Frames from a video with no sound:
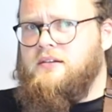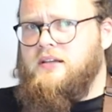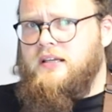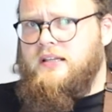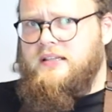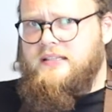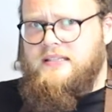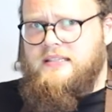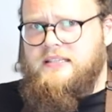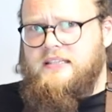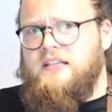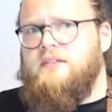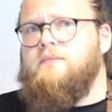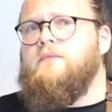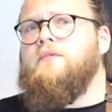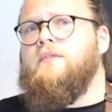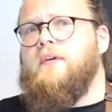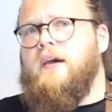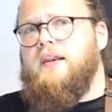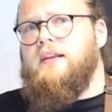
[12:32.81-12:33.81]
It
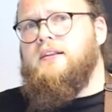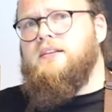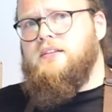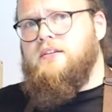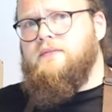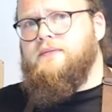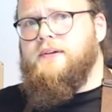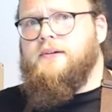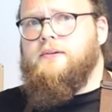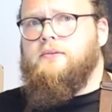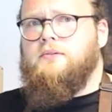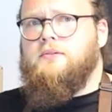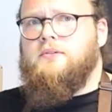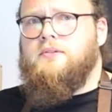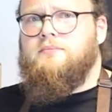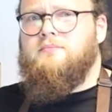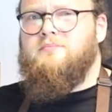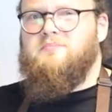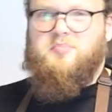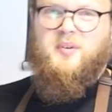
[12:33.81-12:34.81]
seemed very difficult,
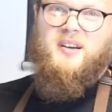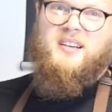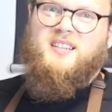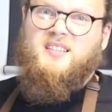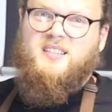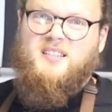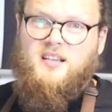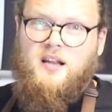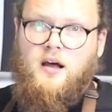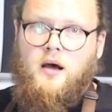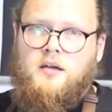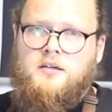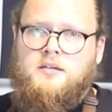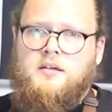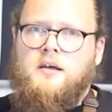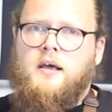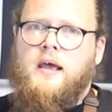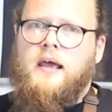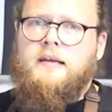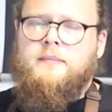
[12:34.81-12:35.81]
but it's not.
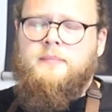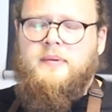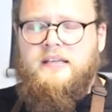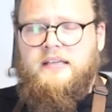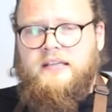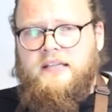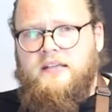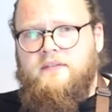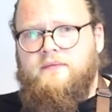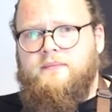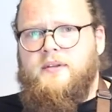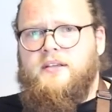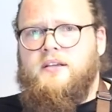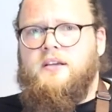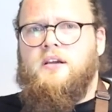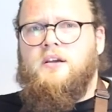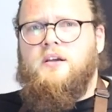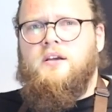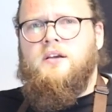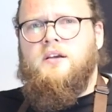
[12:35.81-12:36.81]
And believe me,
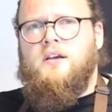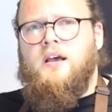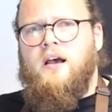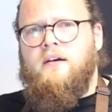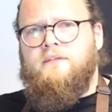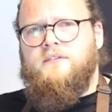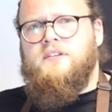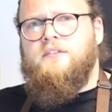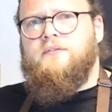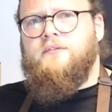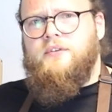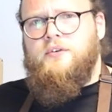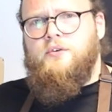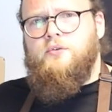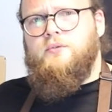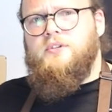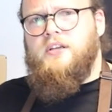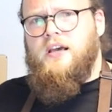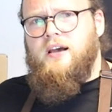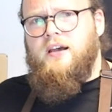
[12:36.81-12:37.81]
after a
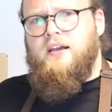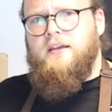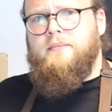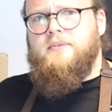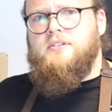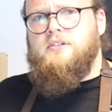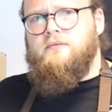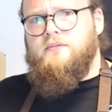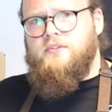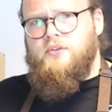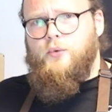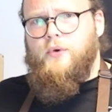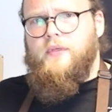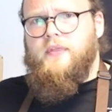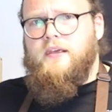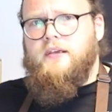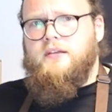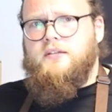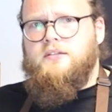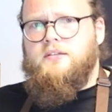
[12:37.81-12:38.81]
few times of doing
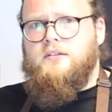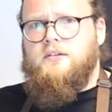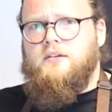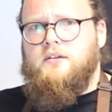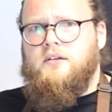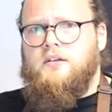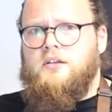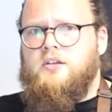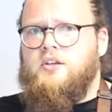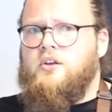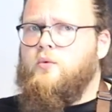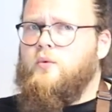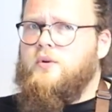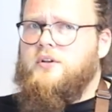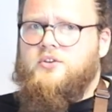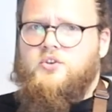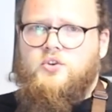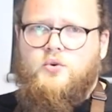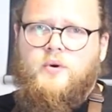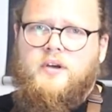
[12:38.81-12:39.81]
this, you
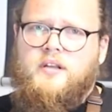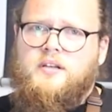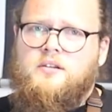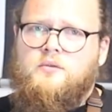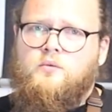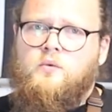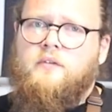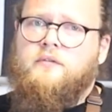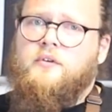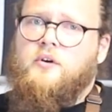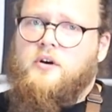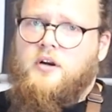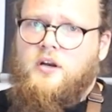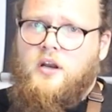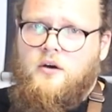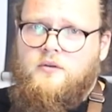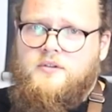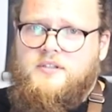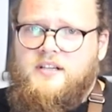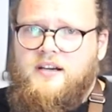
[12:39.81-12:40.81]
will do it with your
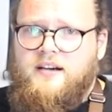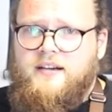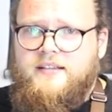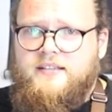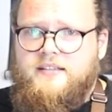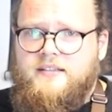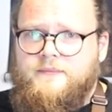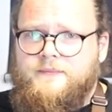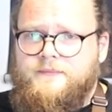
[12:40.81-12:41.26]
closed eyes.